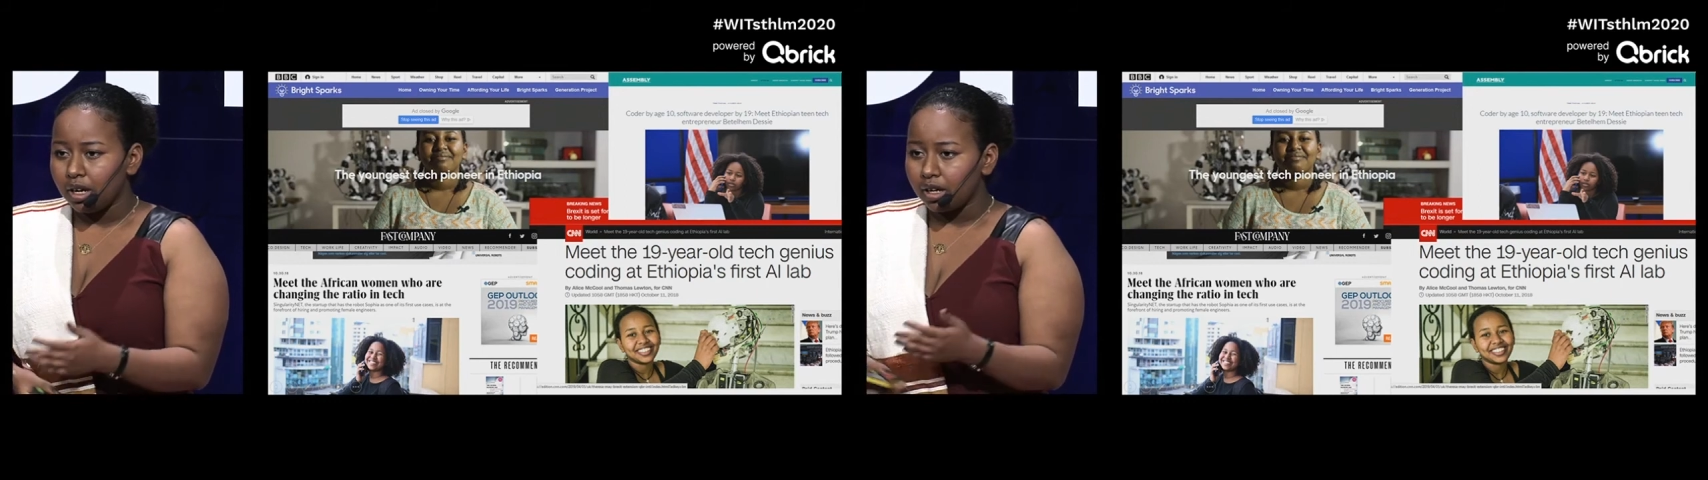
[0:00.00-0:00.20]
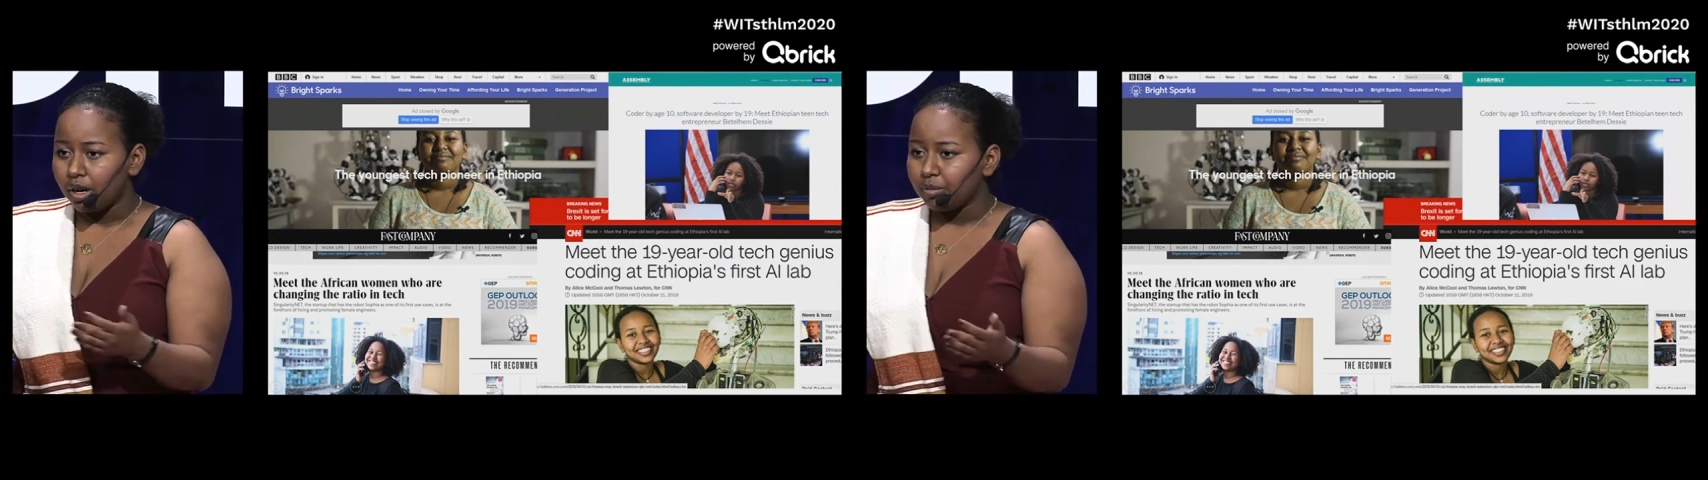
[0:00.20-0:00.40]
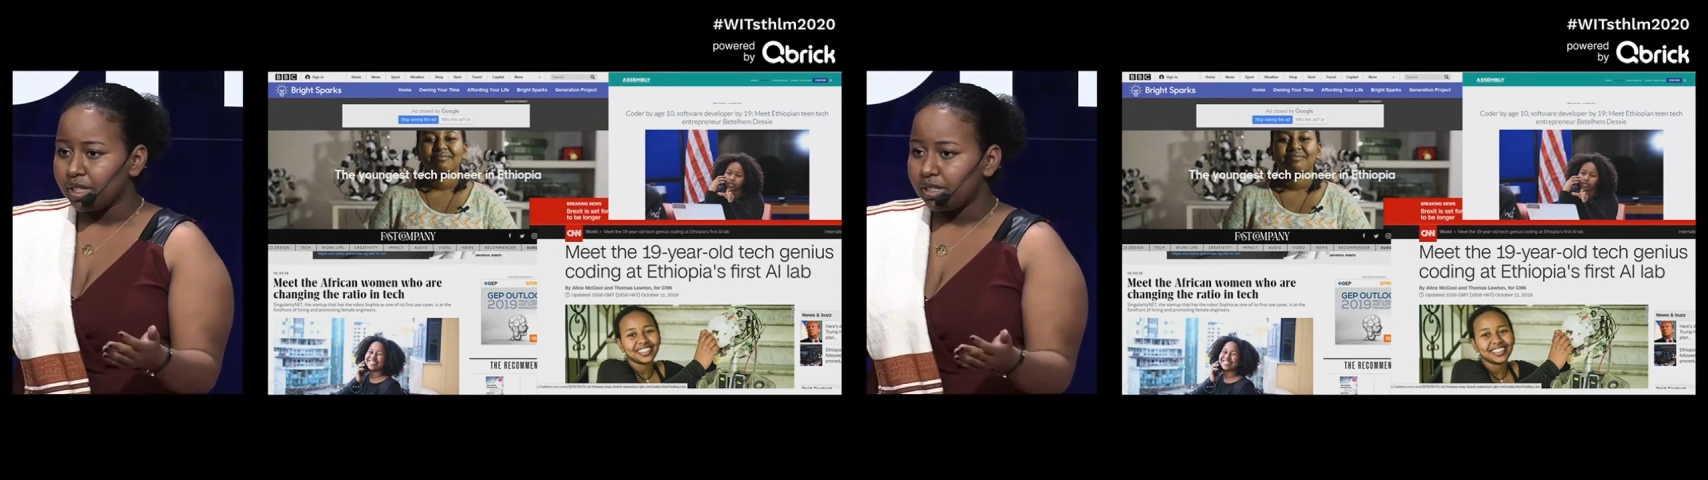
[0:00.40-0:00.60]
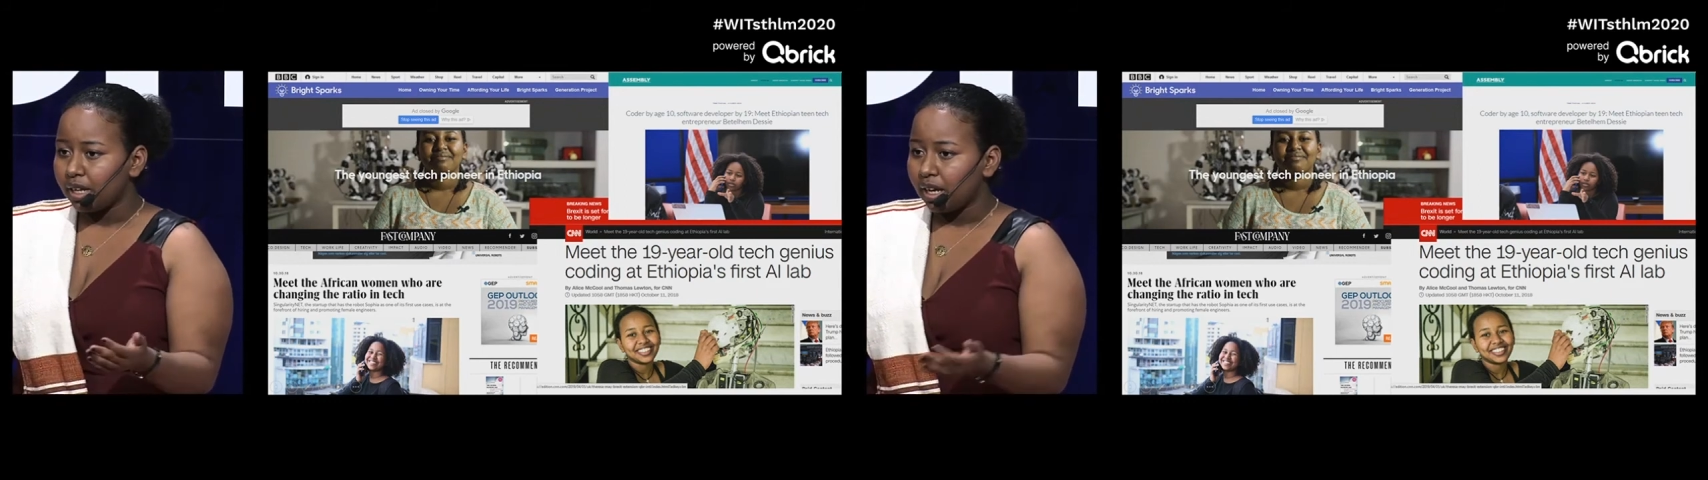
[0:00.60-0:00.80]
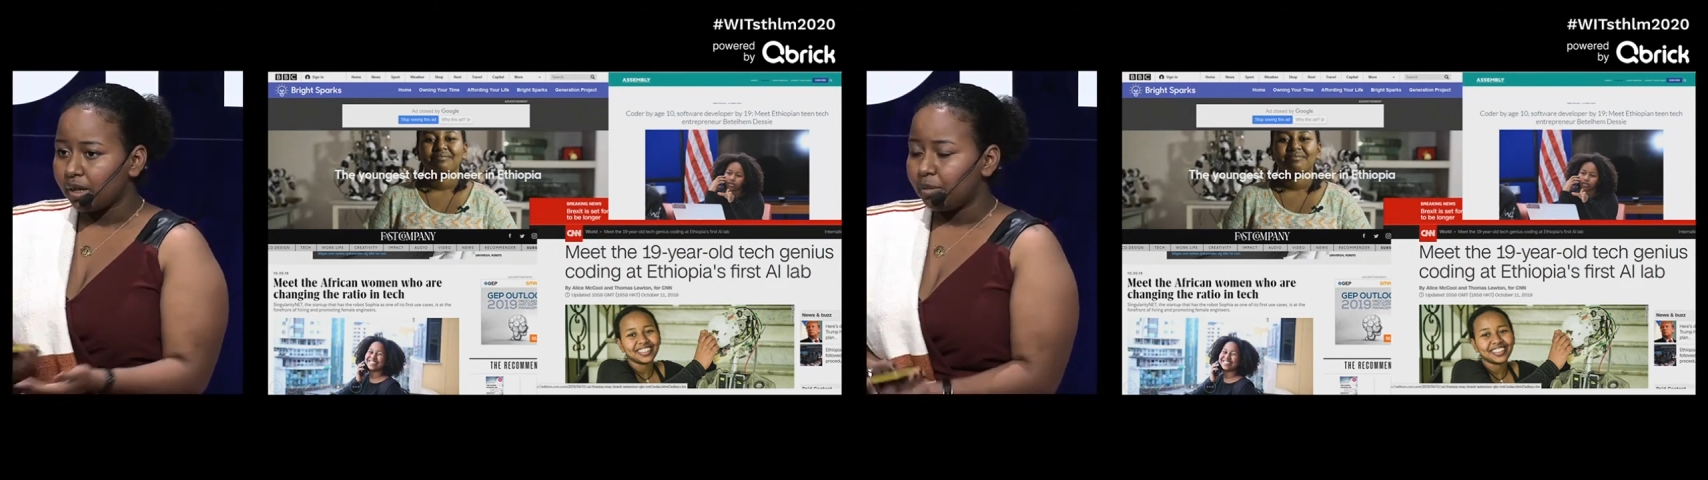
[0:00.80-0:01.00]
companies
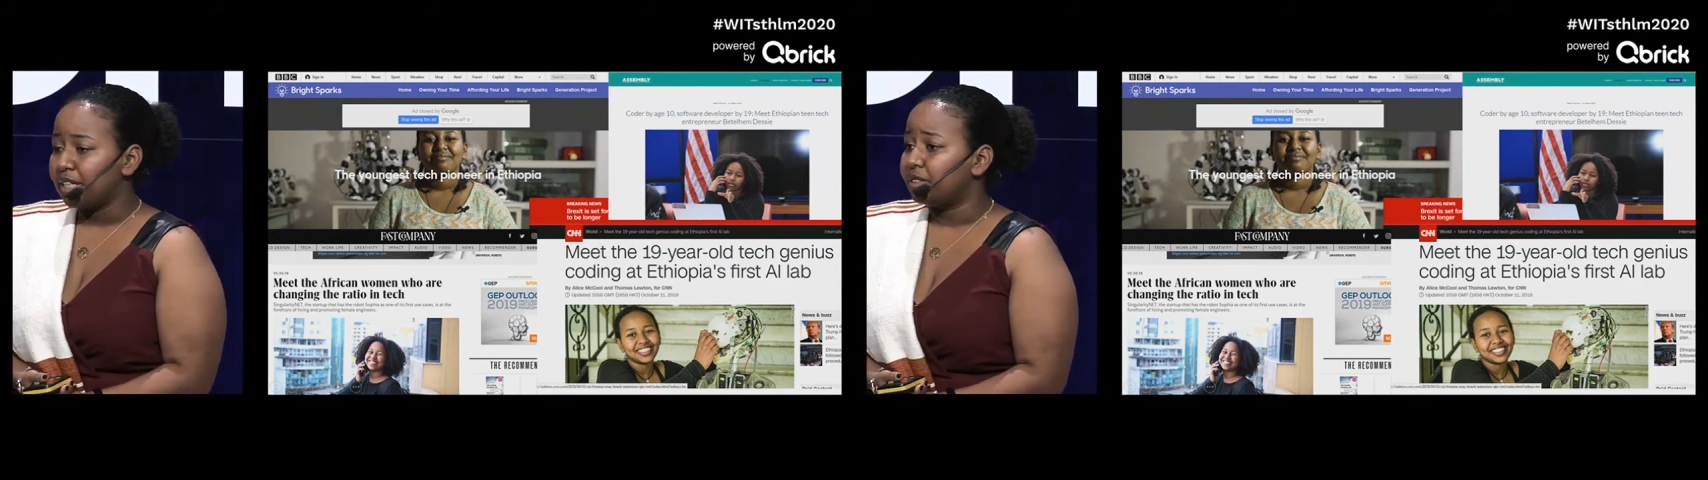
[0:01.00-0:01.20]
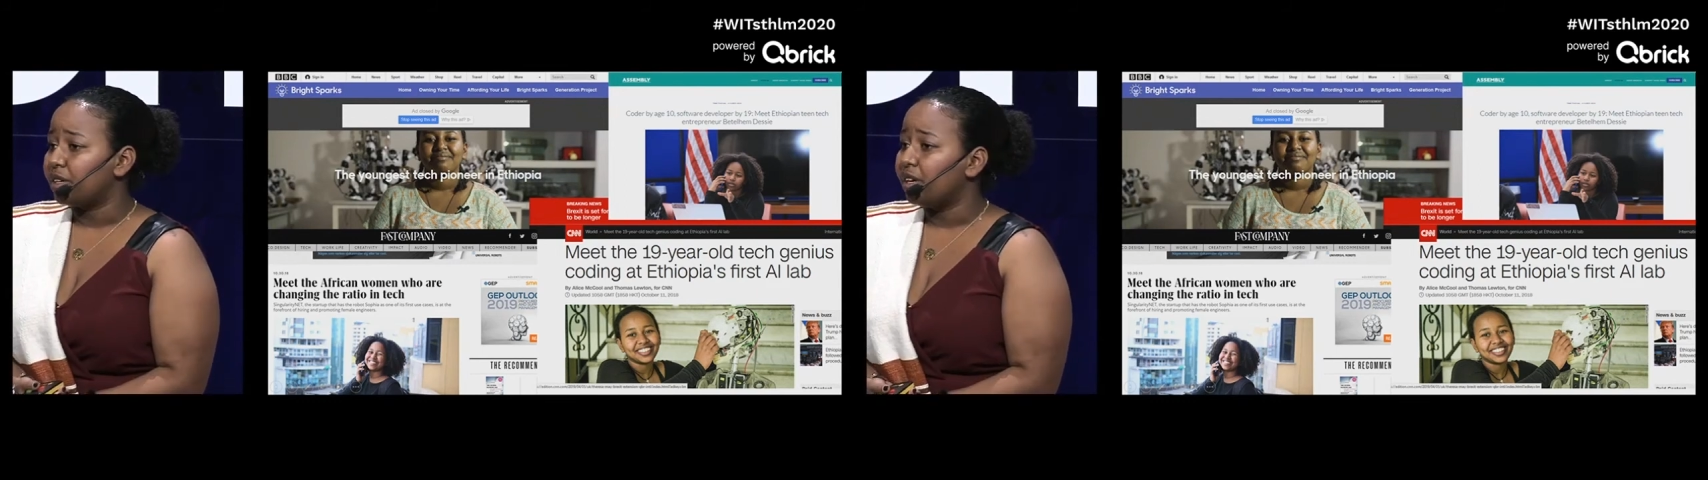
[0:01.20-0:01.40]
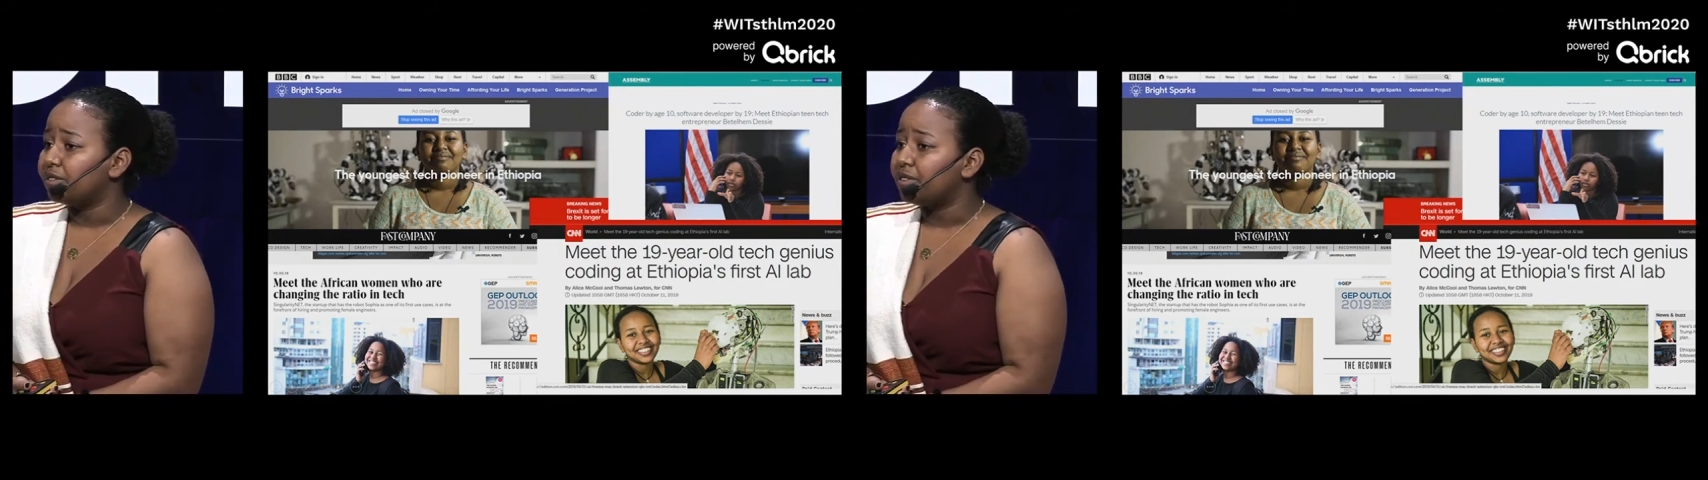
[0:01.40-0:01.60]
like MasterCard